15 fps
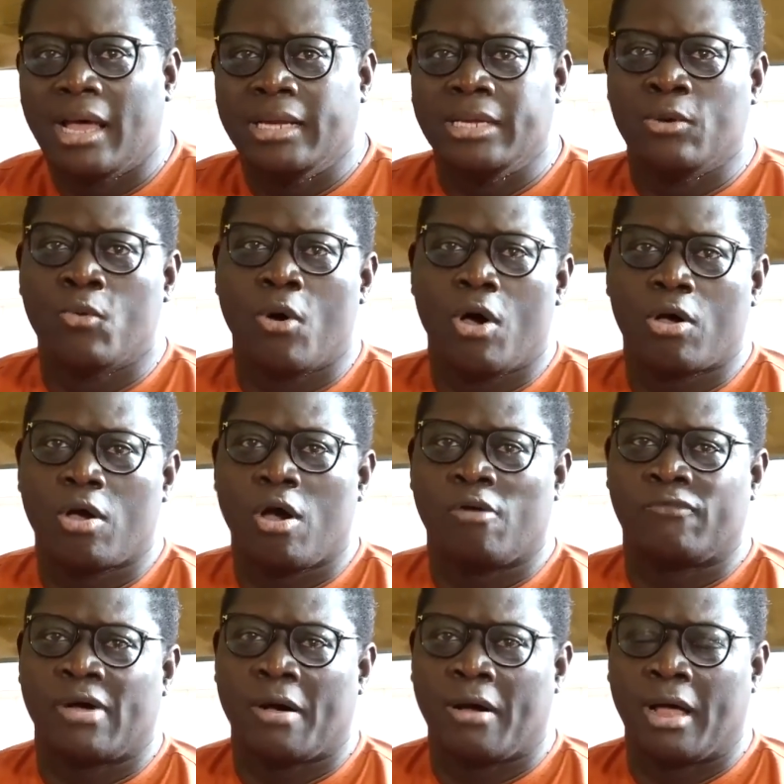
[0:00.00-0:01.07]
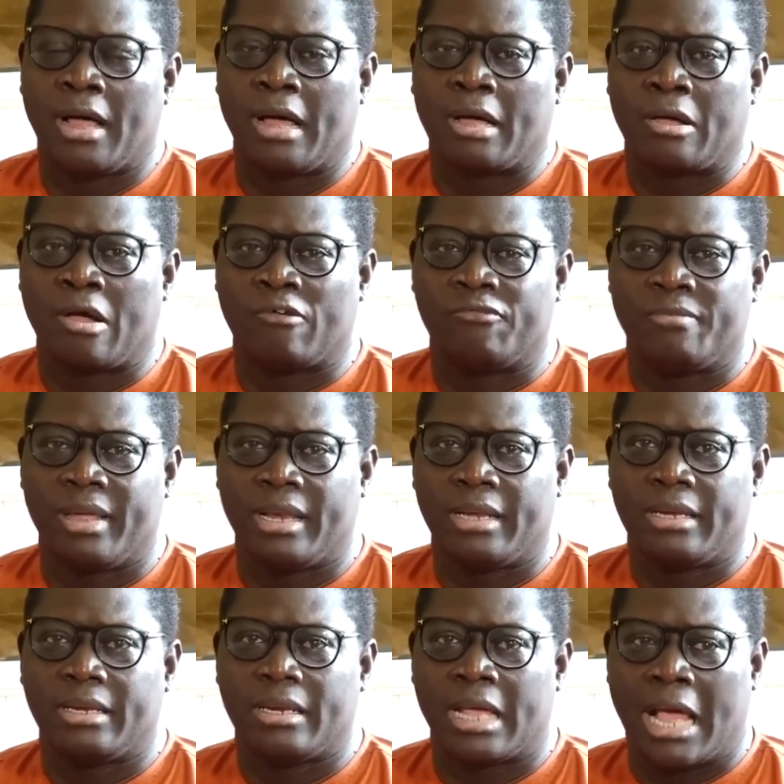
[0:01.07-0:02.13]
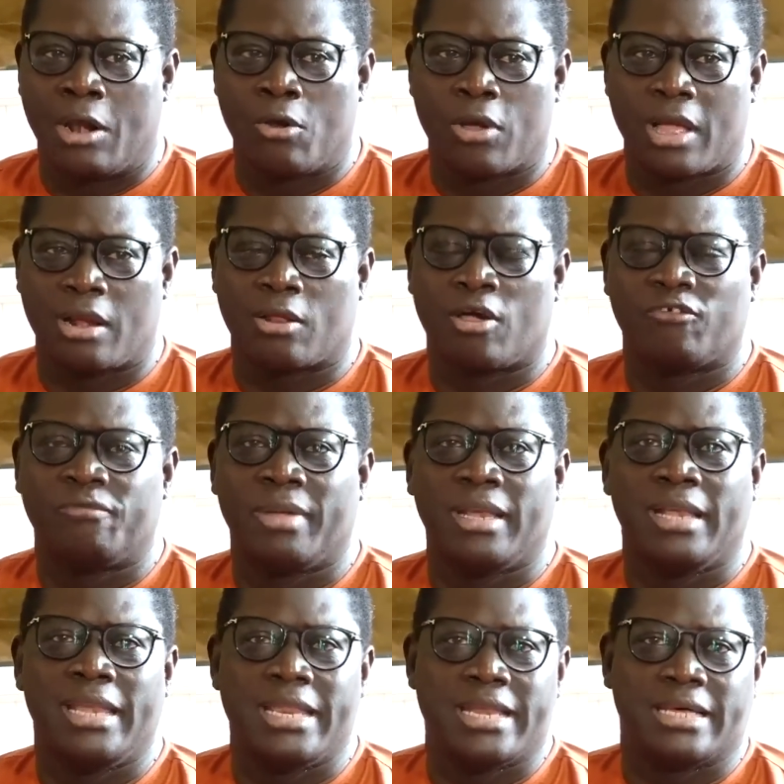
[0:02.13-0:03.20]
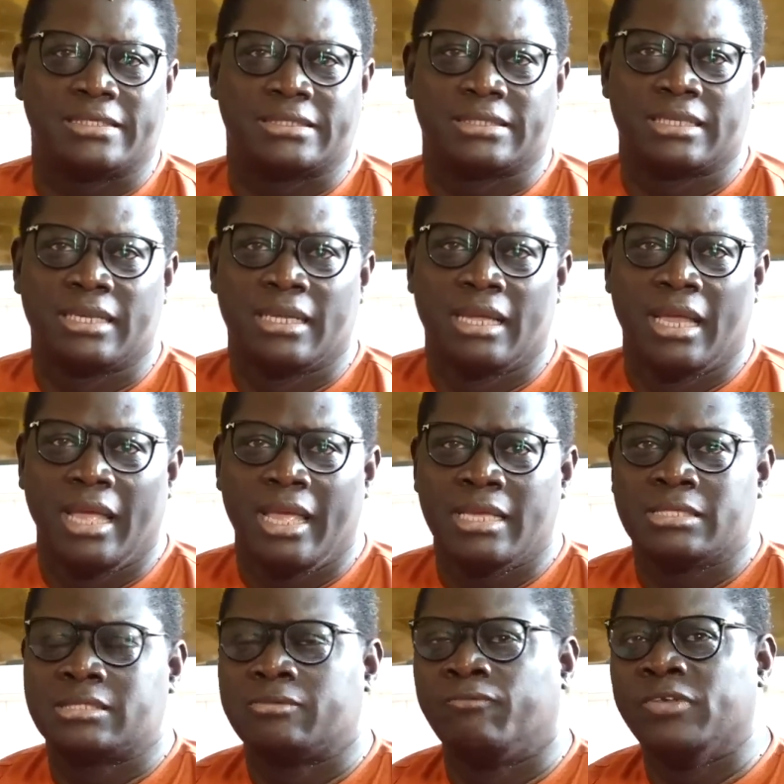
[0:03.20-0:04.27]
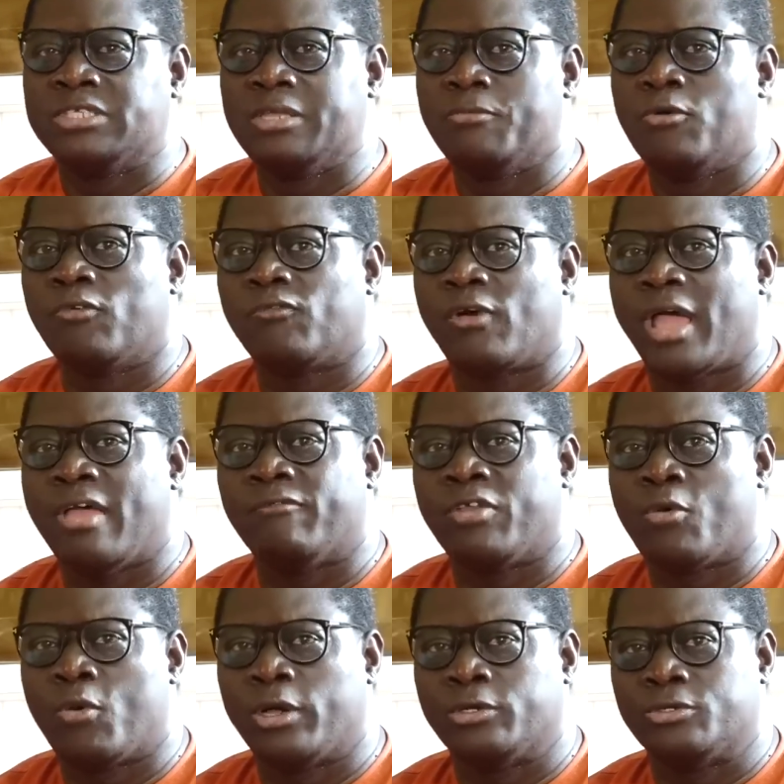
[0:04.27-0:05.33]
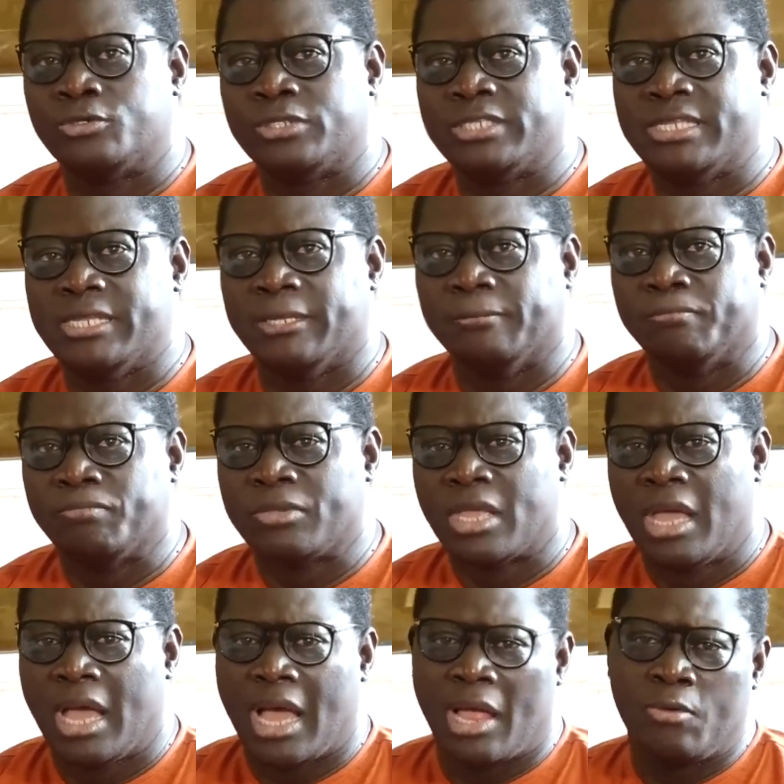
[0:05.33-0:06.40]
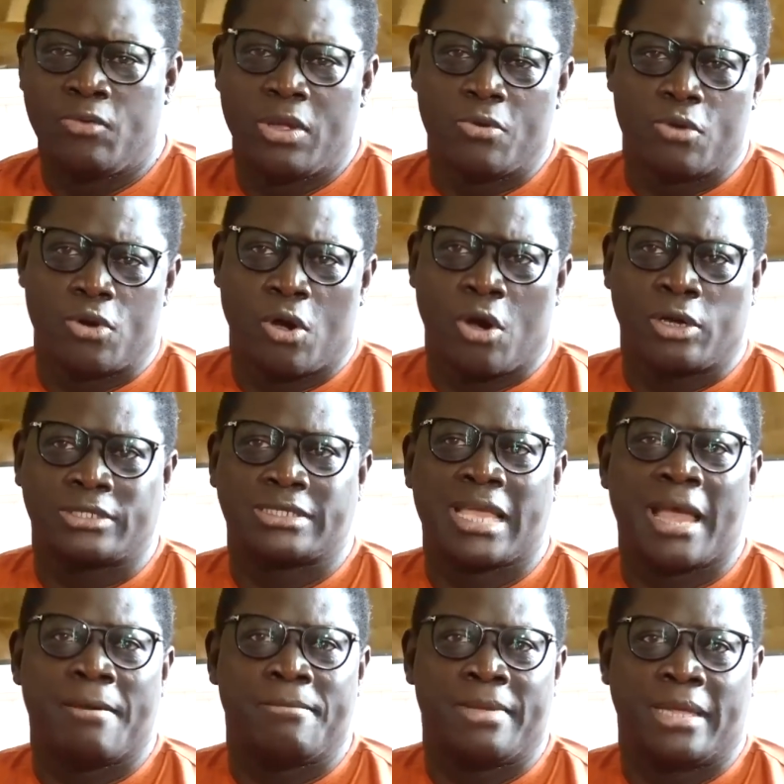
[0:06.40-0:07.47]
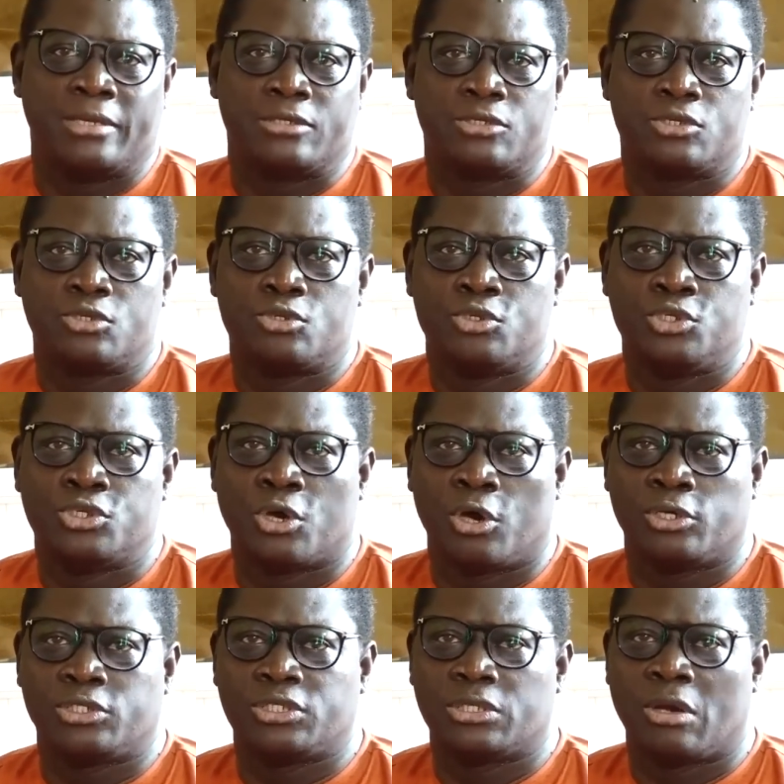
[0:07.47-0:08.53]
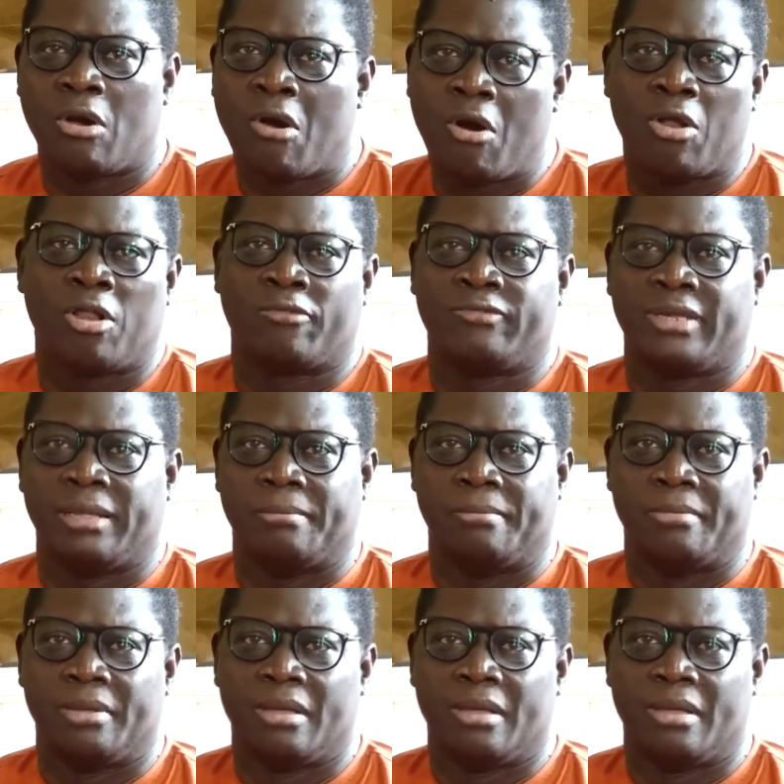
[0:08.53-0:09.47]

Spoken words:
the work of our government, our local government leaders is visible for everyone to see. And we would urge Gambians to judge all of them